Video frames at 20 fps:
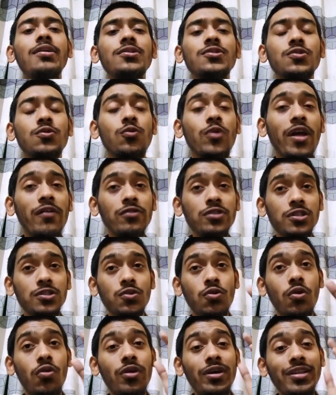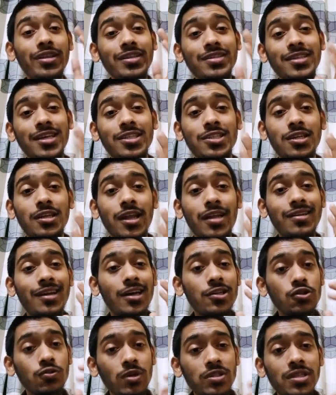So we have to just go in the section and
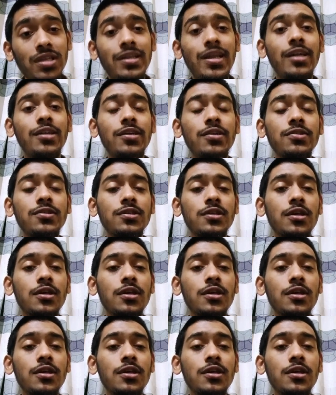customize the data.